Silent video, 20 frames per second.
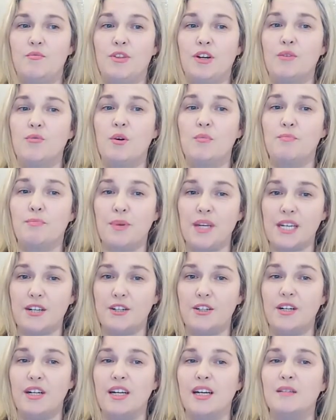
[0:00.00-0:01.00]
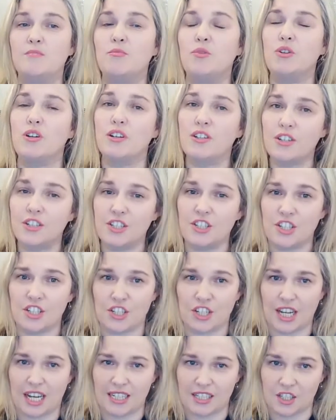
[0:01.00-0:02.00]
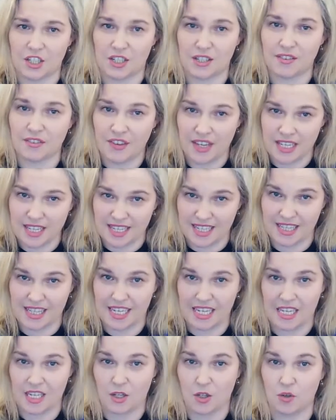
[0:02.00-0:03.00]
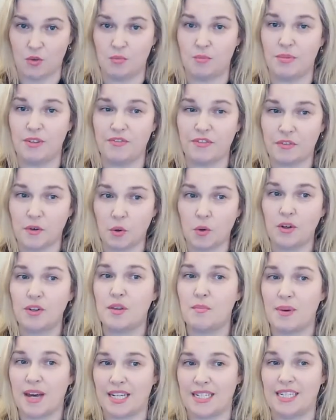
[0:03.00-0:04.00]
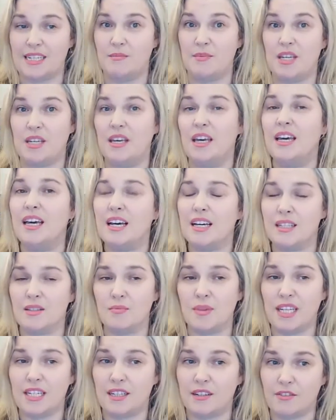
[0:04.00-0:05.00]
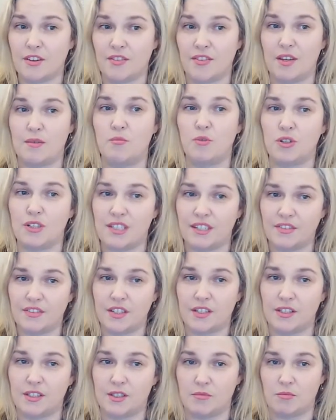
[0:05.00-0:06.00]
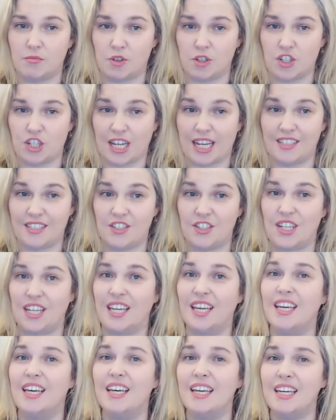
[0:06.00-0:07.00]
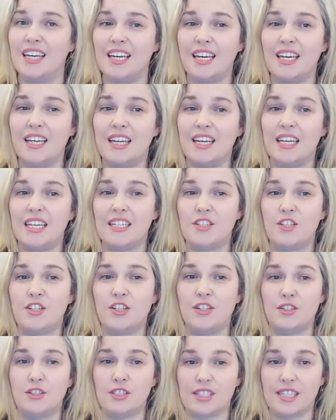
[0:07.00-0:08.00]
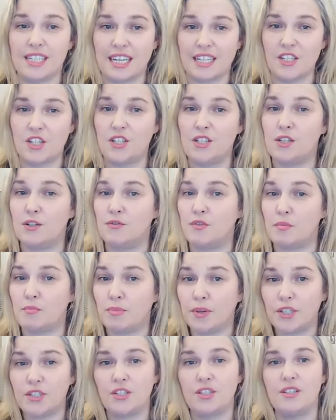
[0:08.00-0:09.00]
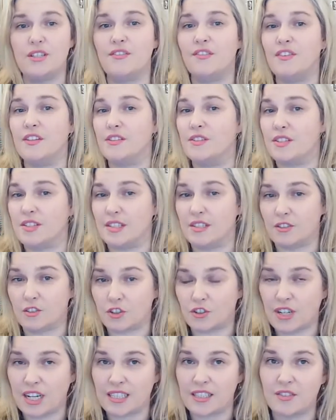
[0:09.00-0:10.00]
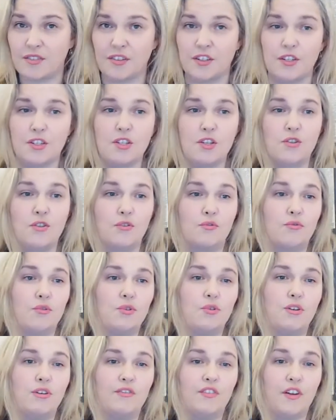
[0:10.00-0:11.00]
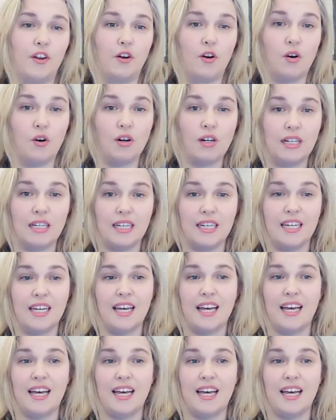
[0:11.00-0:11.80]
there were bigger and more urgent challenges facing the EU before the pandemic has made everything more difficult and more challenging. Internal tensions over budgets, fiscal transfers, the rule of law,